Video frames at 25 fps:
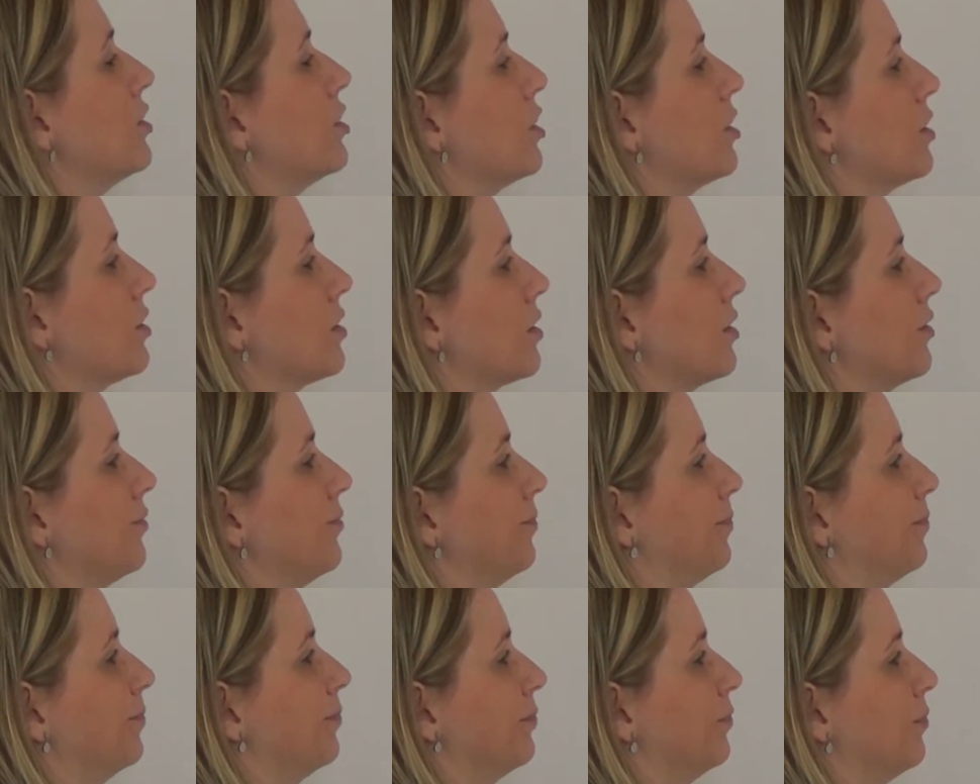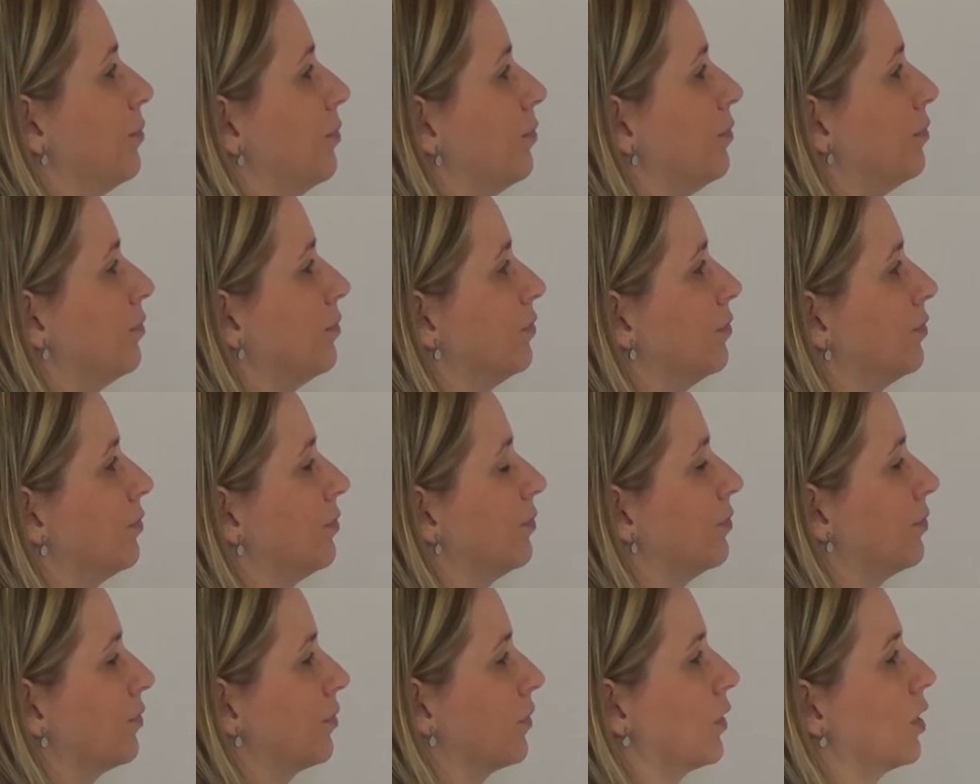inches.
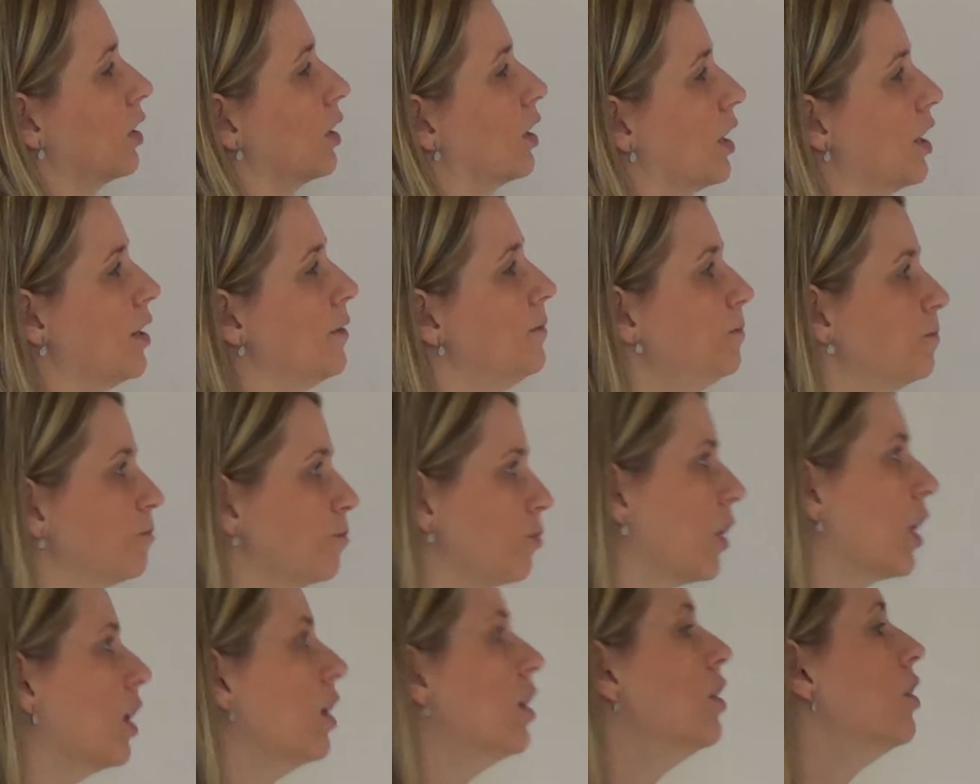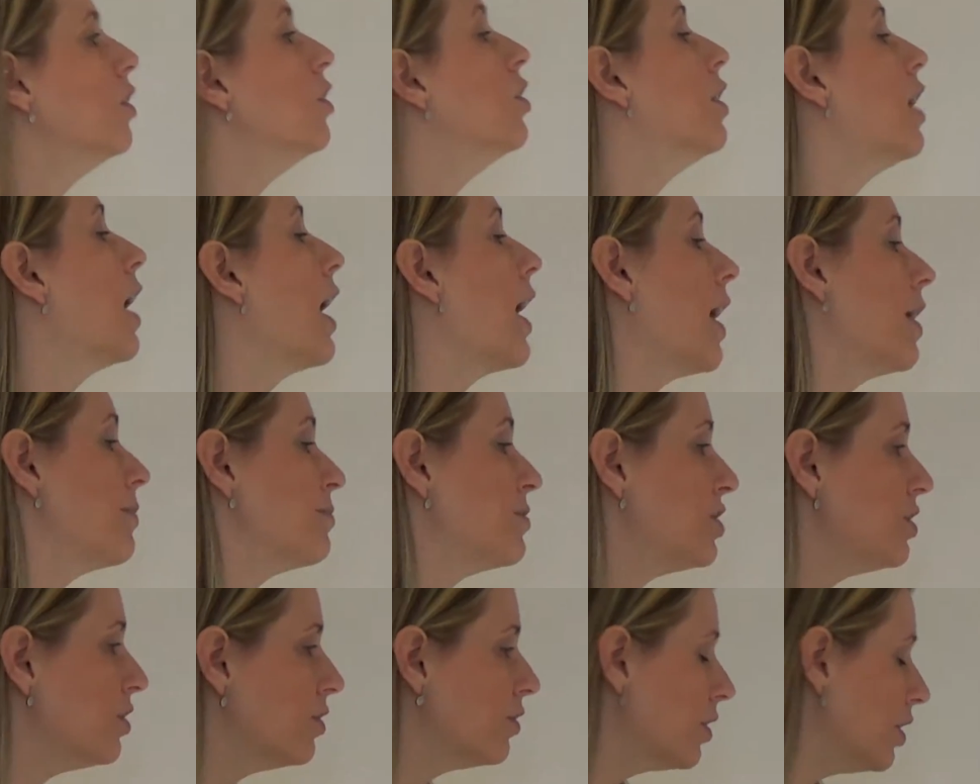Okay?
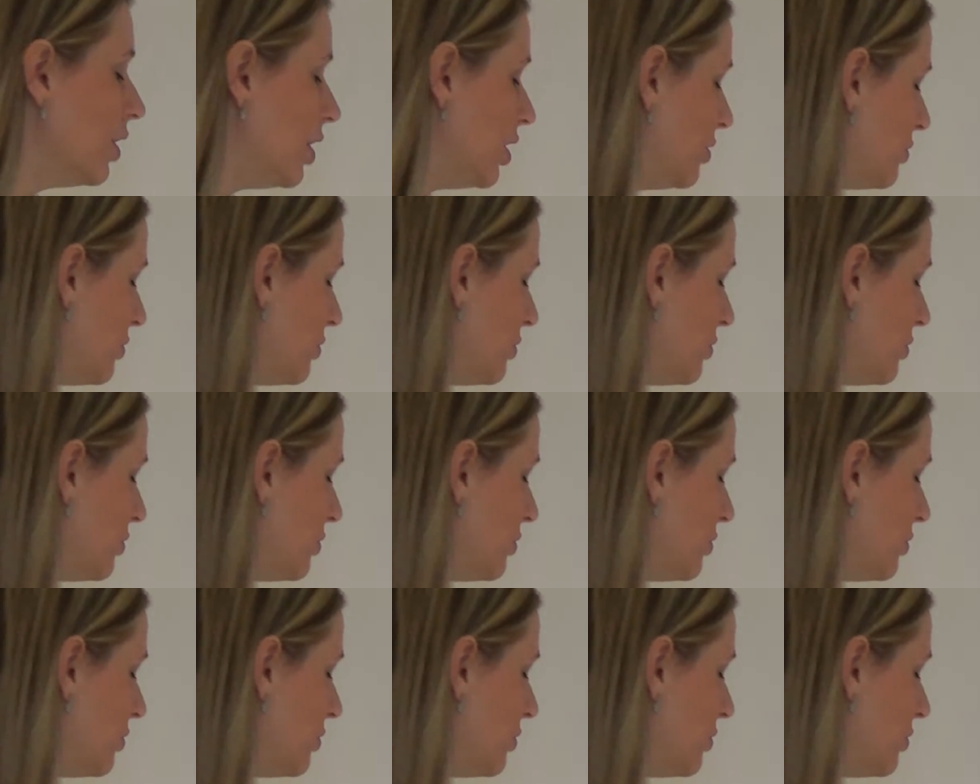I'm still going